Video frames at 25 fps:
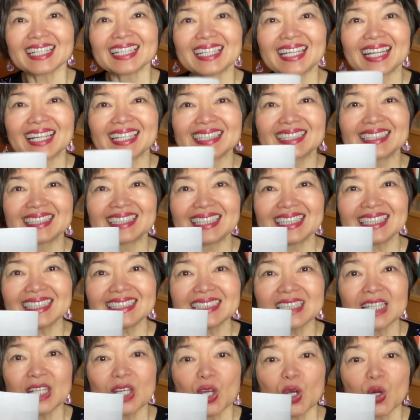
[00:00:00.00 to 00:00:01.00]
like
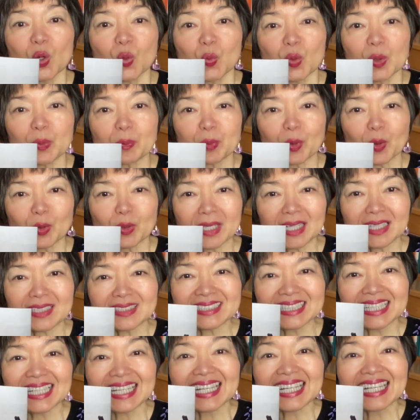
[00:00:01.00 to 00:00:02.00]
this, we
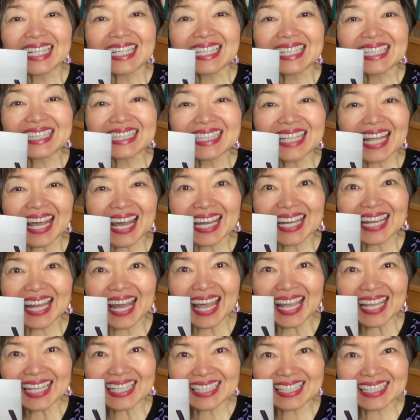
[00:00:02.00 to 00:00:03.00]
pronounce
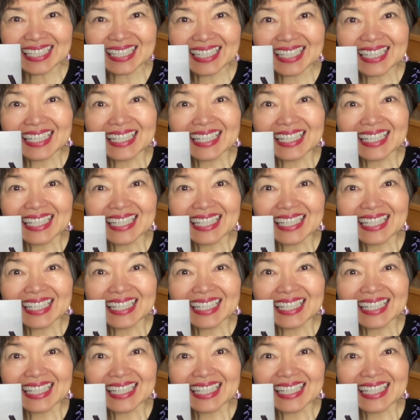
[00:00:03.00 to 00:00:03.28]
nagai.